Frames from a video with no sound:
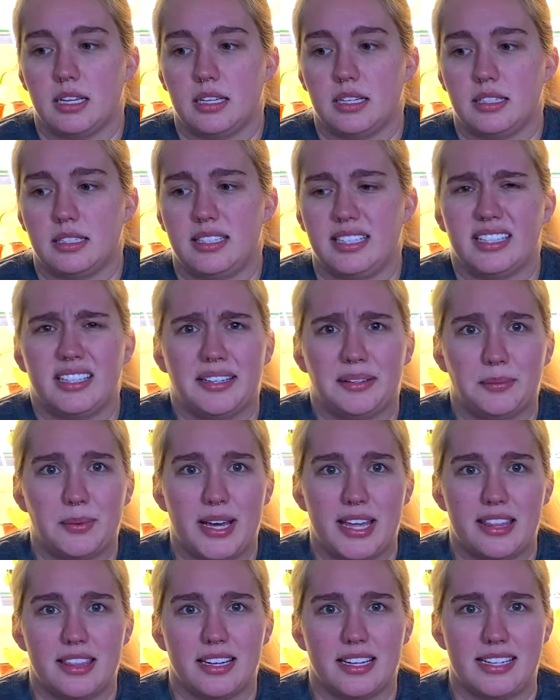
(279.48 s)
dealing
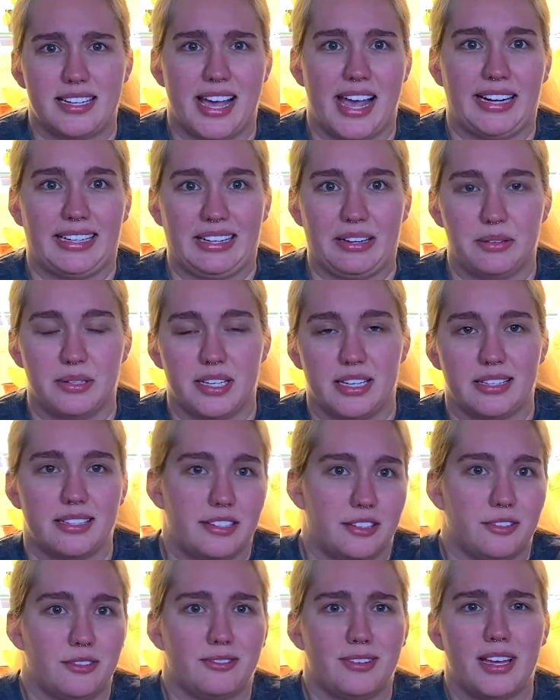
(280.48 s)
with a diagnosis
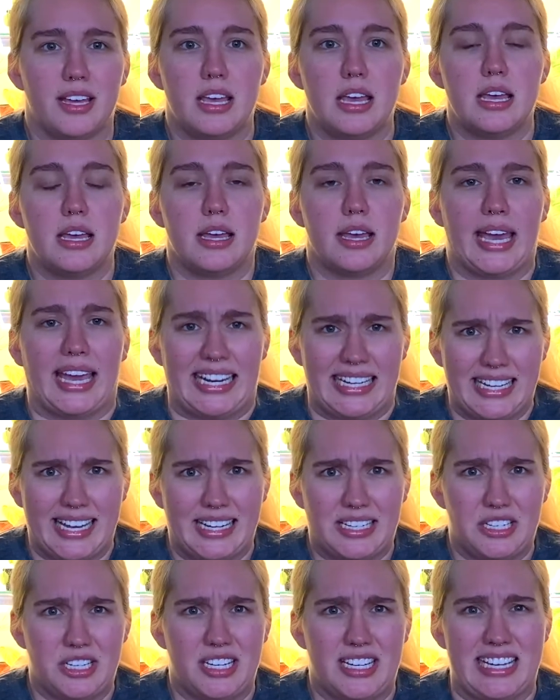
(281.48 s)
of
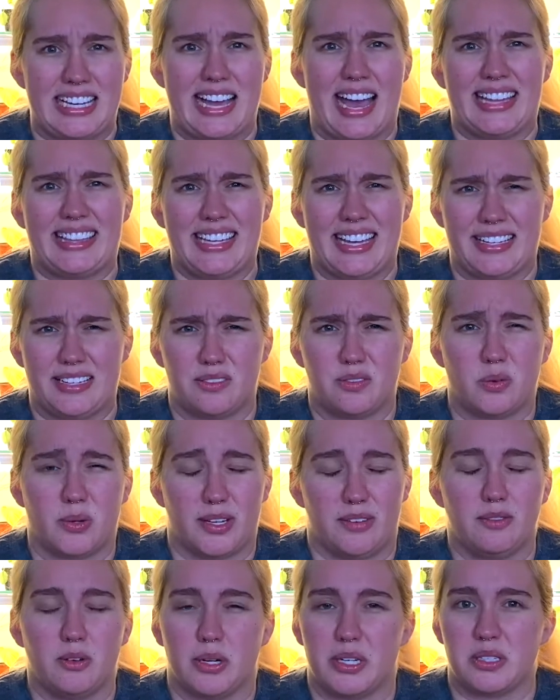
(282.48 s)
ADHD at the age of
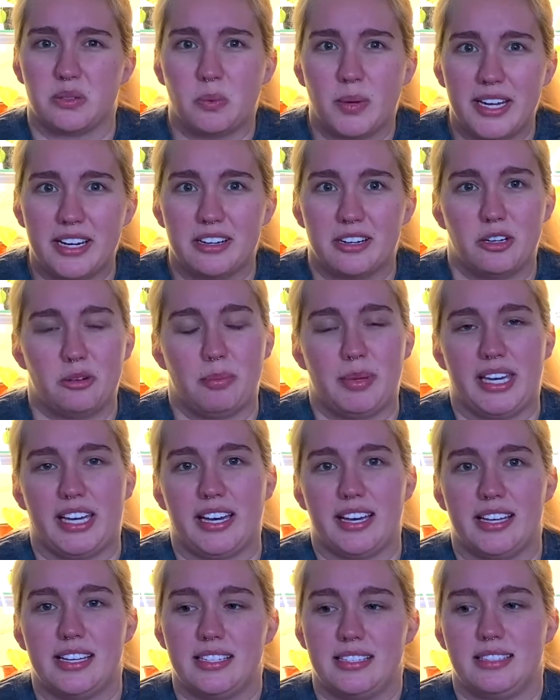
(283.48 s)
24 is weird,
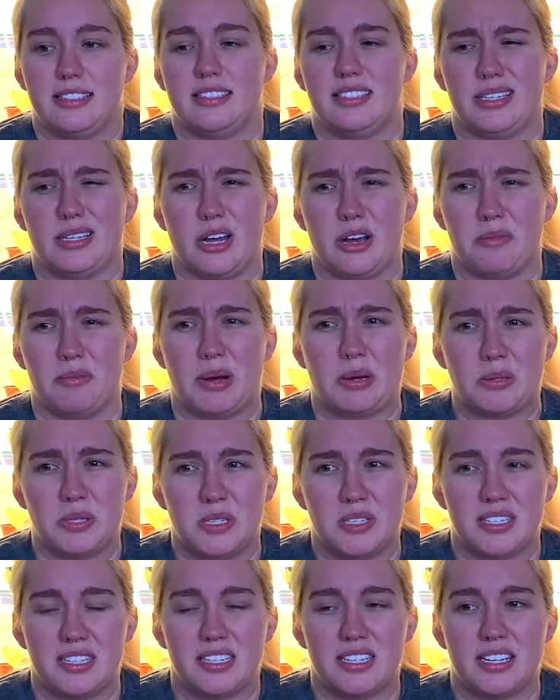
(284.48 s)
because, you know,
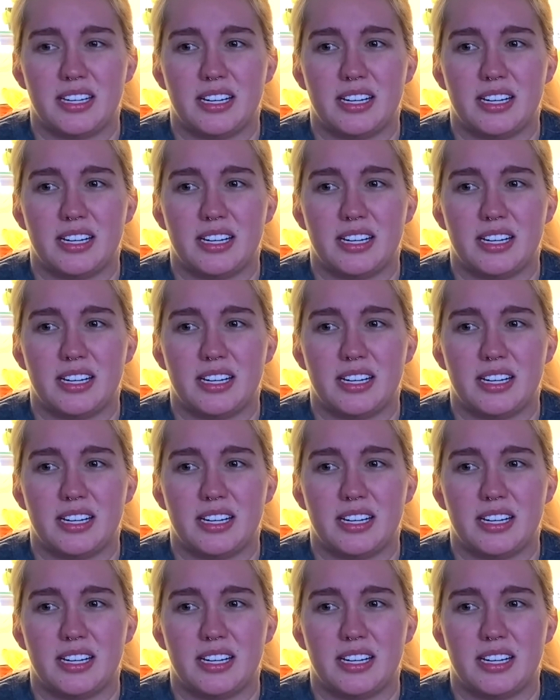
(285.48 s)
most